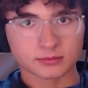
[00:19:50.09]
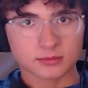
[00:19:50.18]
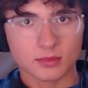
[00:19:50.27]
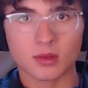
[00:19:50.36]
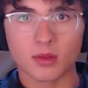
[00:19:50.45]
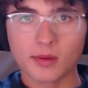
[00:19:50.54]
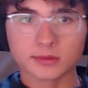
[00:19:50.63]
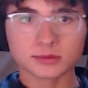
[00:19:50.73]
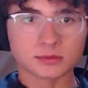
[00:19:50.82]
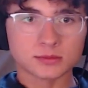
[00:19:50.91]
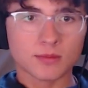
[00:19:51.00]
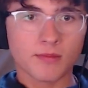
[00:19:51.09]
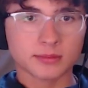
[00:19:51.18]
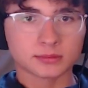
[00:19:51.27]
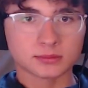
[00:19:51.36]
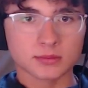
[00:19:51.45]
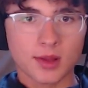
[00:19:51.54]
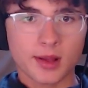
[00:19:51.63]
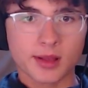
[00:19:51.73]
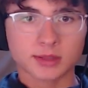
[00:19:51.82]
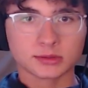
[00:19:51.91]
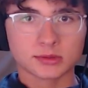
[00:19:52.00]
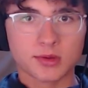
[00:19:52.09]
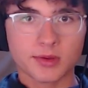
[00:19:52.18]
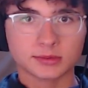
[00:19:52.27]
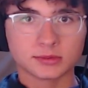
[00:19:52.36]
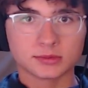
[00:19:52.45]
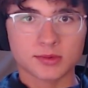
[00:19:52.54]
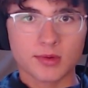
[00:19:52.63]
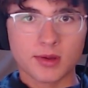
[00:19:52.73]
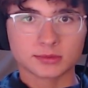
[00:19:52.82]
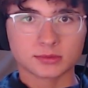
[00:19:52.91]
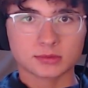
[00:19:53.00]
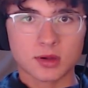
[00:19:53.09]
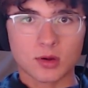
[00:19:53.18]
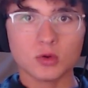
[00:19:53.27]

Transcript: in Gen Z of doing this even more and more. And like, well,